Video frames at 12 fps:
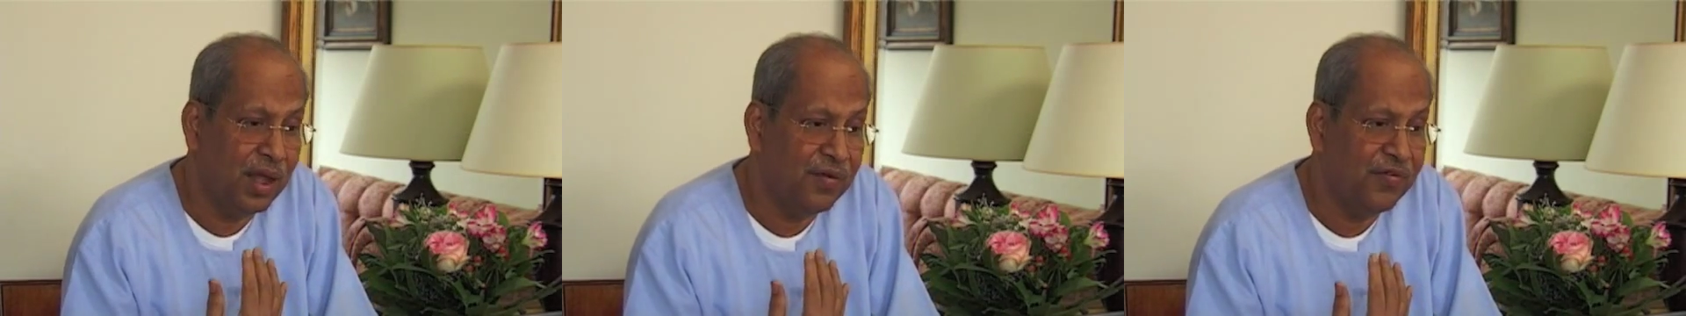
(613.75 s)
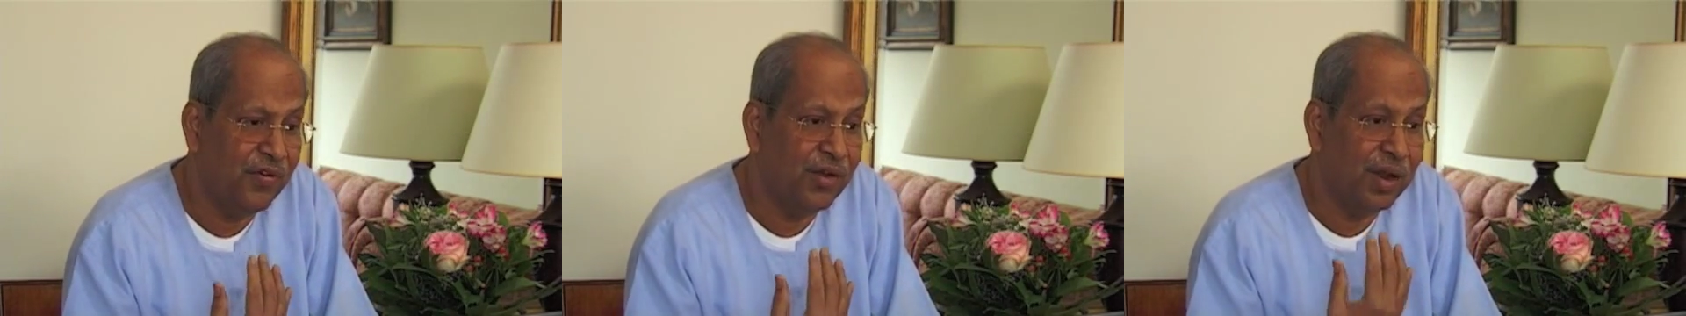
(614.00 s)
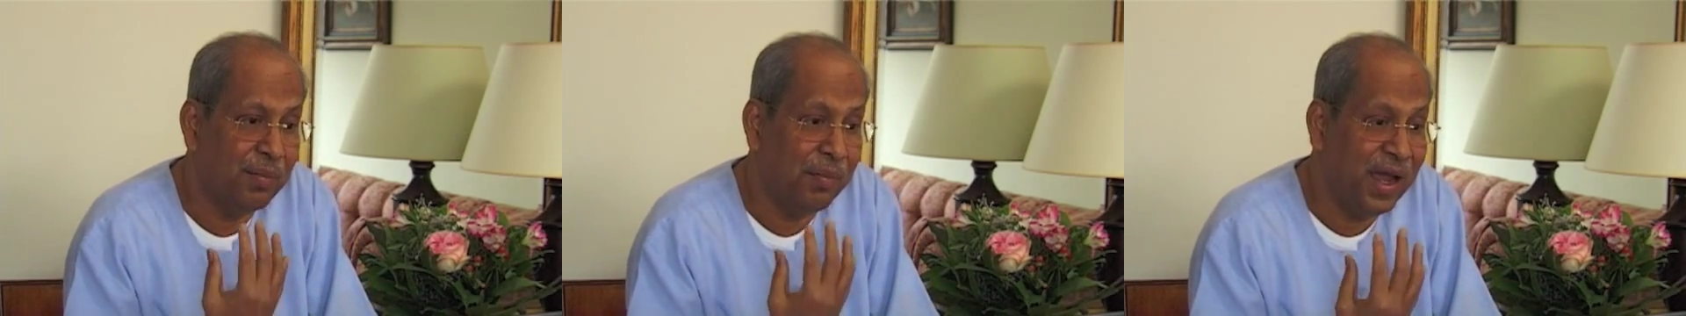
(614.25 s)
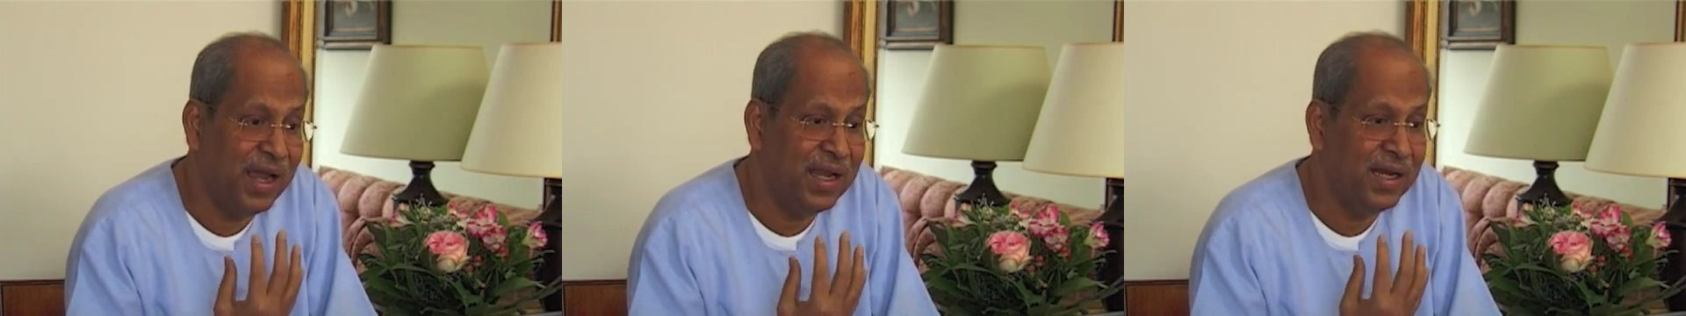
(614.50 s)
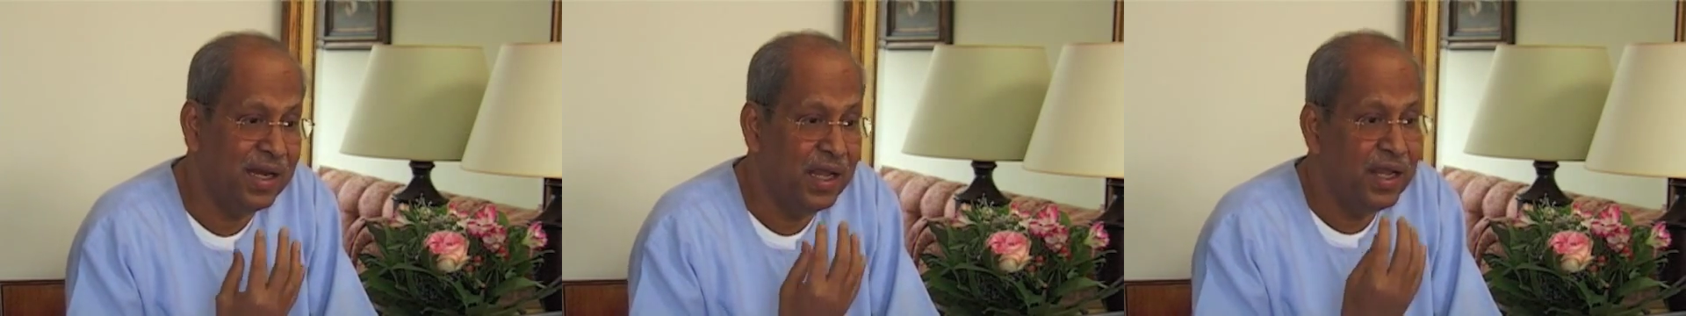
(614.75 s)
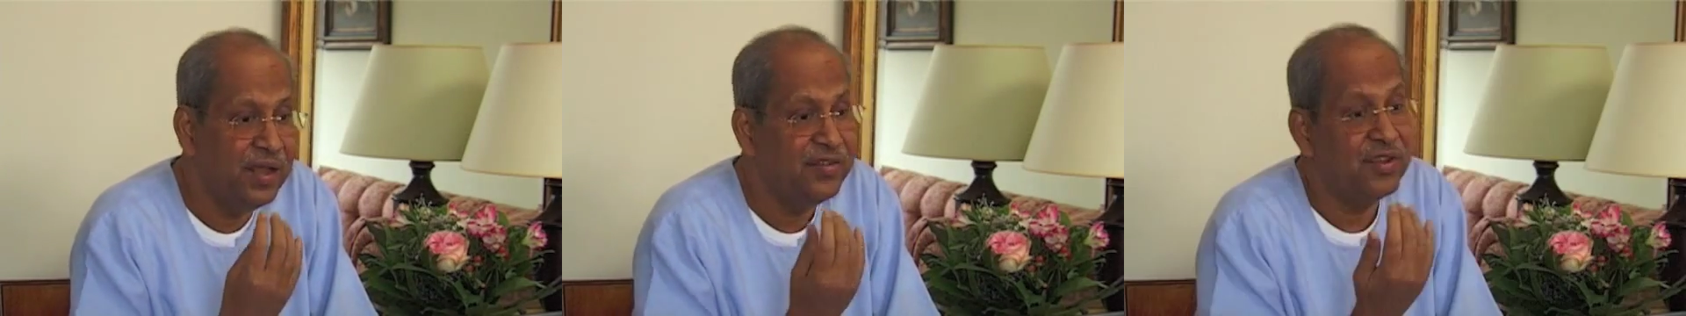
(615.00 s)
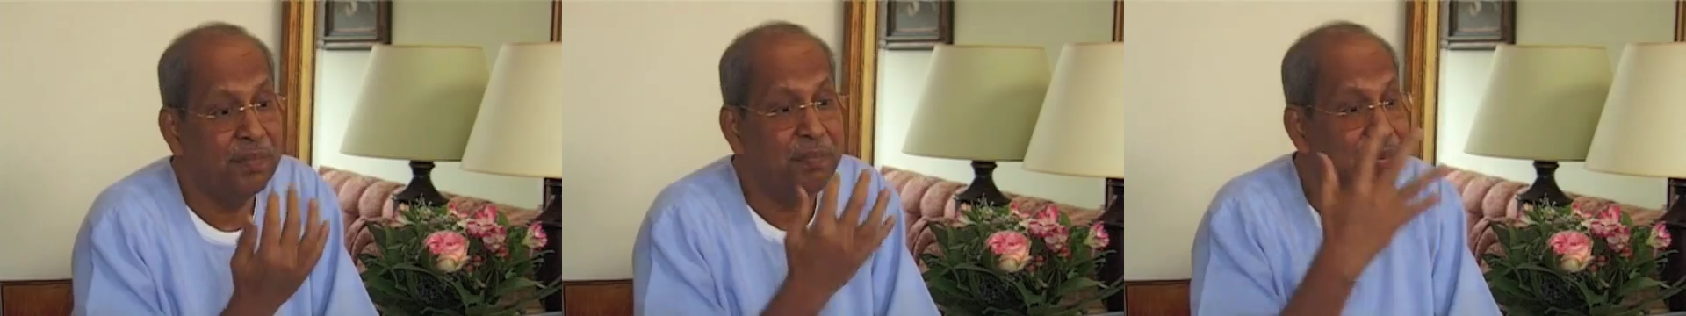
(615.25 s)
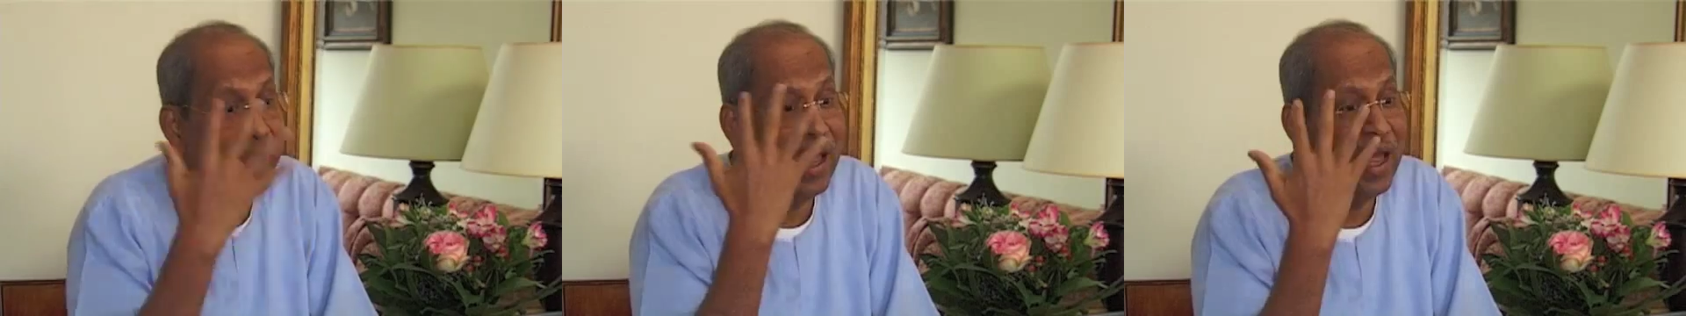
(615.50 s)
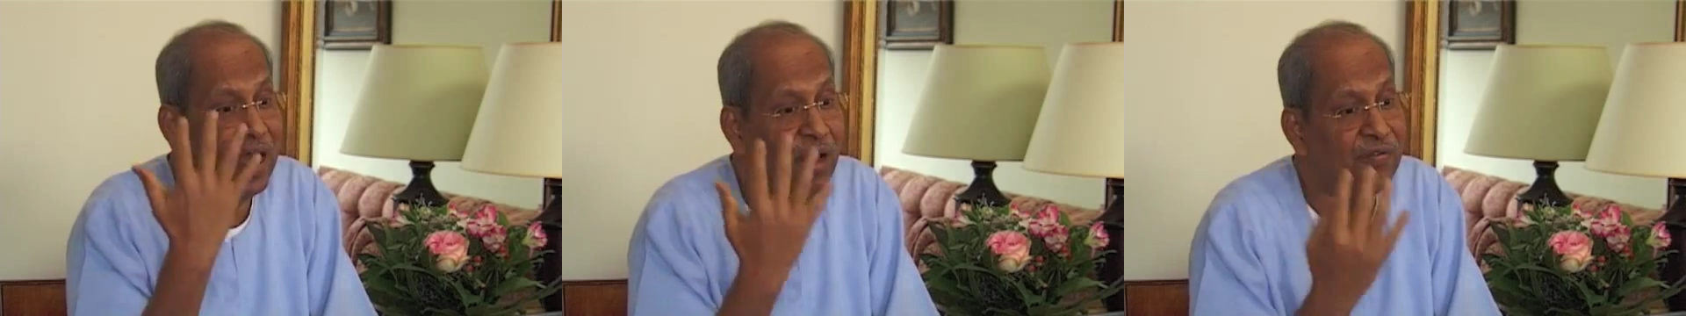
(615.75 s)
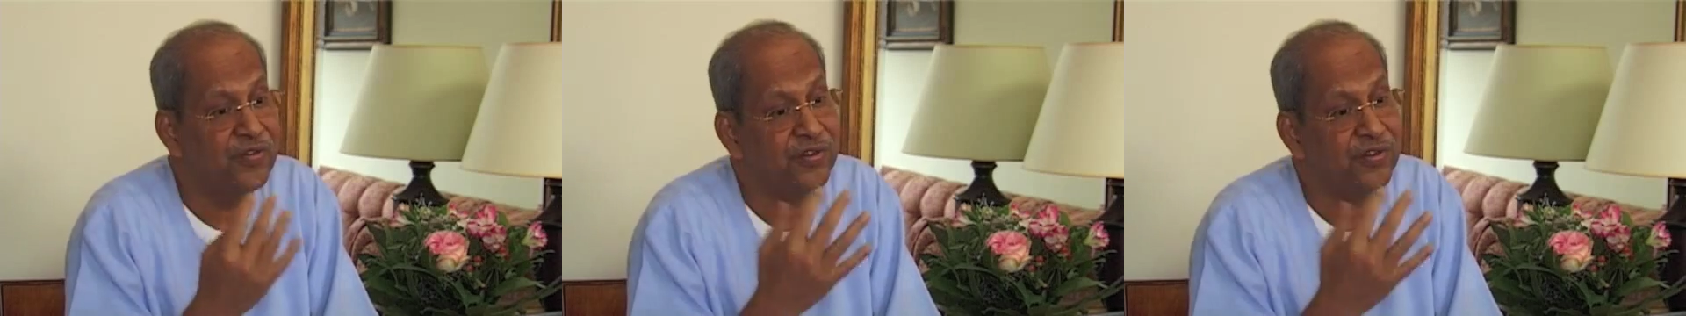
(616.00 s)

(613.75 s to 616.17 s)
Therefore, a mind is a play